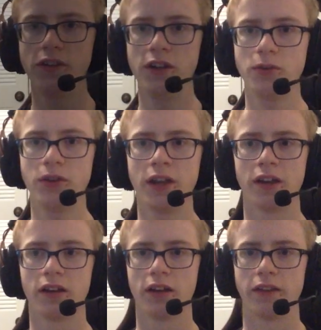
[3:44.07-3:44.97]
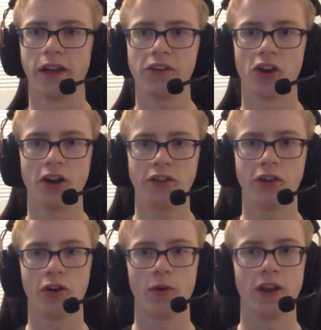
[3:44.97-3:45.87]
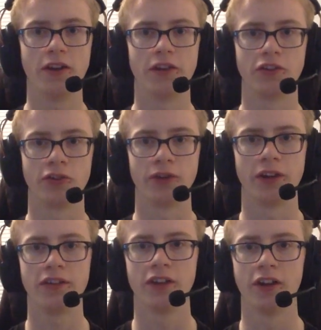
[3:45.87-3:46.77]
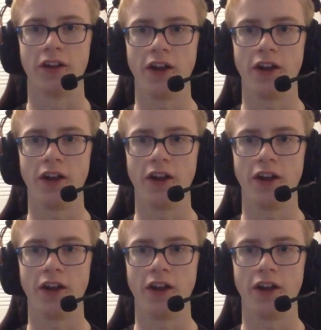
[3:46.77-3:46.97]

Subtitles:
do you think? That's Hot Doggo Industries,